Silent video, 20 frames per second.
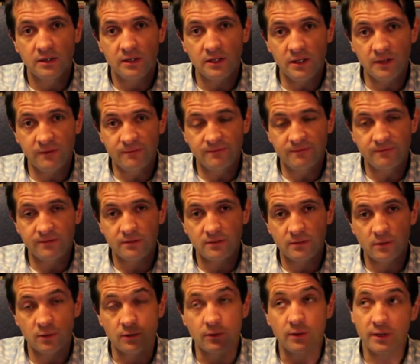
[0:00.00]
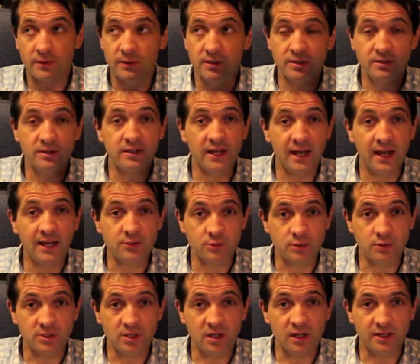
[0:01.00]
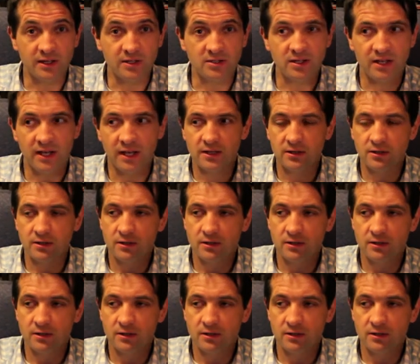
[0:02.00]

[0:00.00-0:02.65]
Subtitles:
If this is in a heterozygous cat,